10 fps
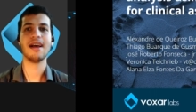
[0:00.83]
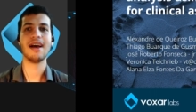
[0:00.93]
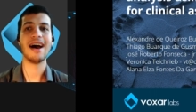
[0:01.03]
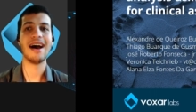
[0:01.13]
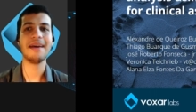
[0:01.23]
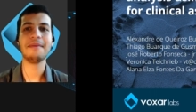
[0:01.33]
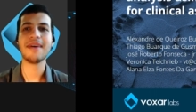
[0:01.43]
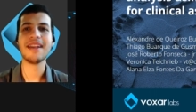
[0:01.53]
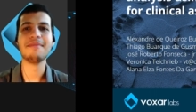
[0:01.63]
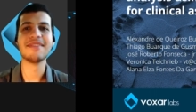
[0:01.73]
Hi,
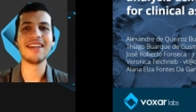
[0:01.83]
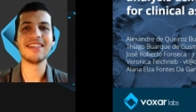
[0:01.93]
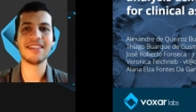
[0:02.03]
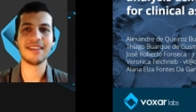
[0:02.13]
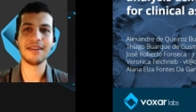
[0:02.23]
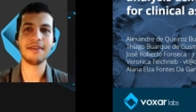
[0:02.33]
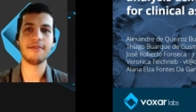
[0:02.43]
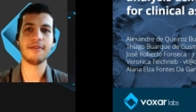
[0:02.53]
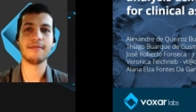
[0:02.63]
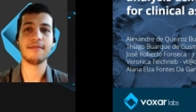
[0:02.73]
my name is Alexandre
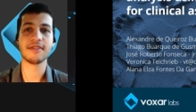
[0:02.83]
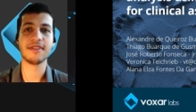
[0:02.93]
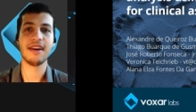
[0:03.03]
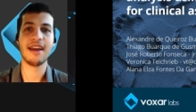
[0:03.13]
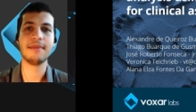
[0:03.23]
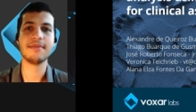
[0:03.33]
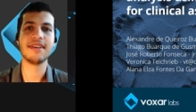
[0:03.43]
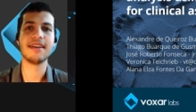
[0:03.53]
from Voxel Labs,